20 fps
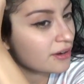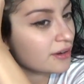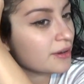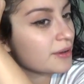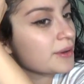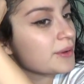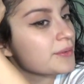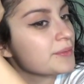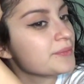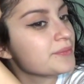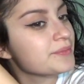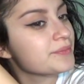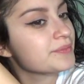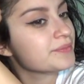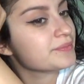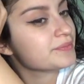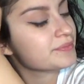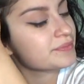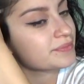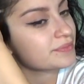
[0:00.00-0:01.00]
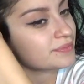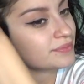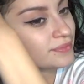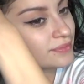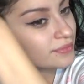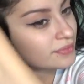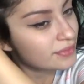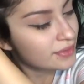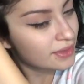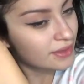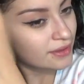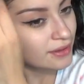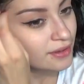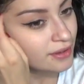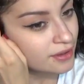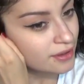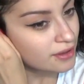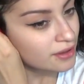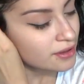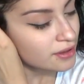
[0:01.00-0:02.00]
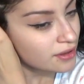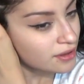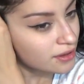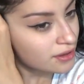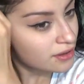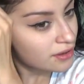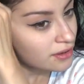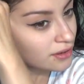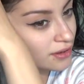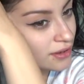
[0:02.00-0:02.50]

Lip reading: Nothing is said.